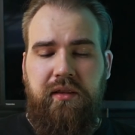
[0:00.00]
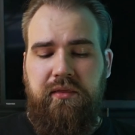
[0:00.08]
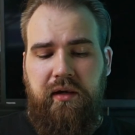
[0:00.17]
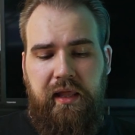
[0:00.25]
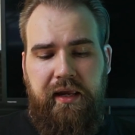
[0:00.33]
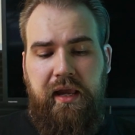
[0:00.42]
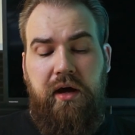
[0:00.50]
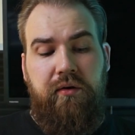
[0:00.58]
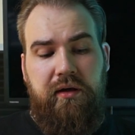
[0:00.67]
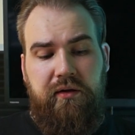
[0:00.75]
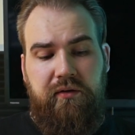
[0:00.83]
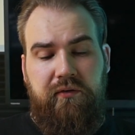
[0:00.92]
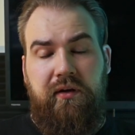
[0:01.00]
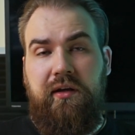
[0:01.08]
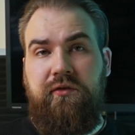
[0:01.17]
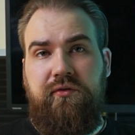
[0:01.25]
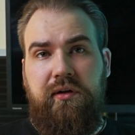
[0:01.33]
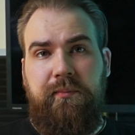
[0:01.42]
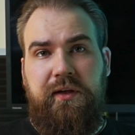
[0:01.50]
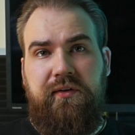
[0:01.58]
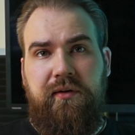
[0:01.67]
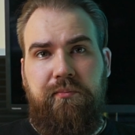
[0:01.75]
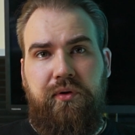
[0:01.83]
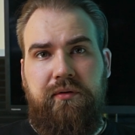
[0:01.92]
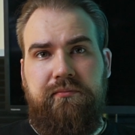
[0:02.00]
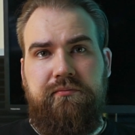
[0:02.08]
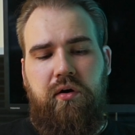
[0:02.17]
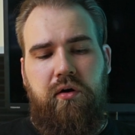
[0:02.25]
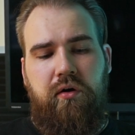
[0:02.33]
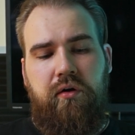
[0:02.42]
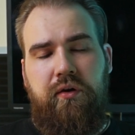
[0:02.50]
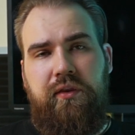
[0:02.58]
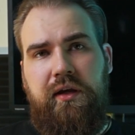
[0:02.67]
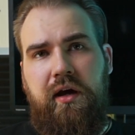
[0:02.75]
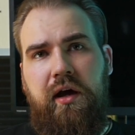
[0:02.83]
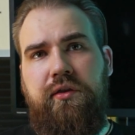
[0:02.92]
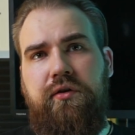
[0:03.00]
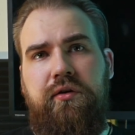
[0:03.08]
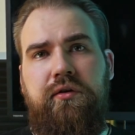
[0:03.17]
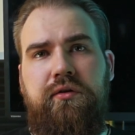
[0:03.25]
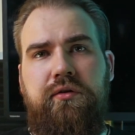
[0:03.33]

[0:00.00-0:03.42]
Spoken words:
The layout is extremely simple. On the other